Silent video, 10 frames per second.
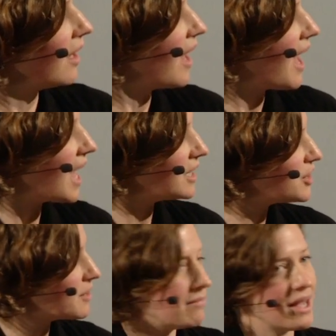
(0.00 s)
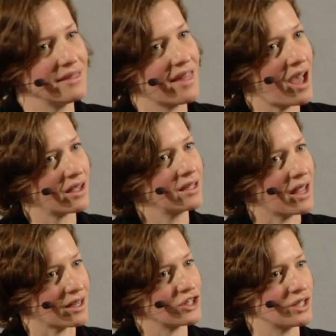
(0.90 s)
milk yeah. and so made that
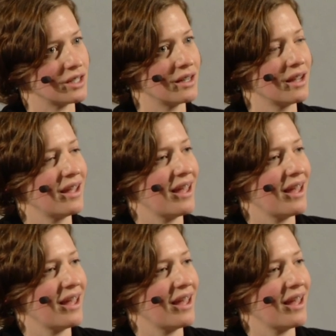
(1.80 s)
connection,